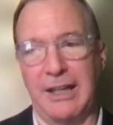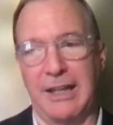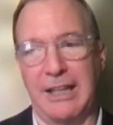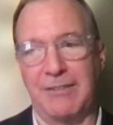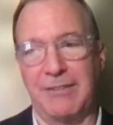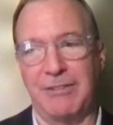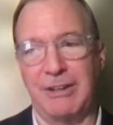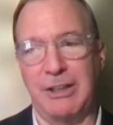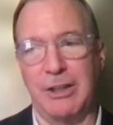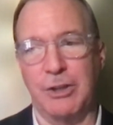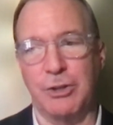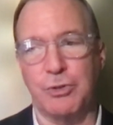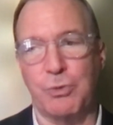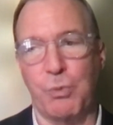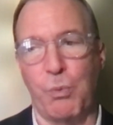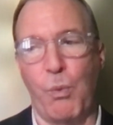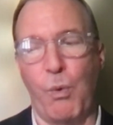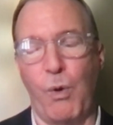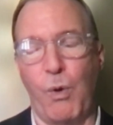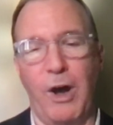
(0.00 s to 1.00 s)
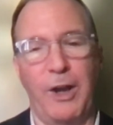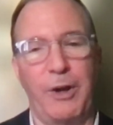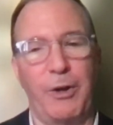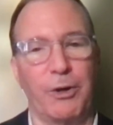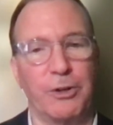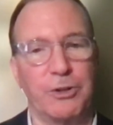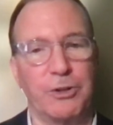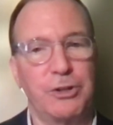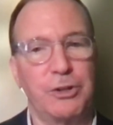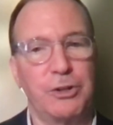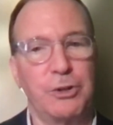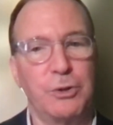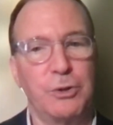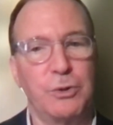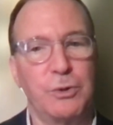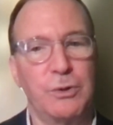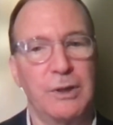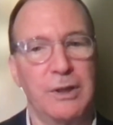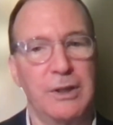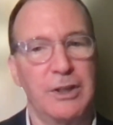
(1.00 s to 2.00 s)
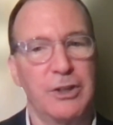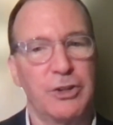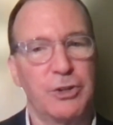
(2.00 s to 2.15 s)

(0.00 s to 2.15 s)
giving us one or two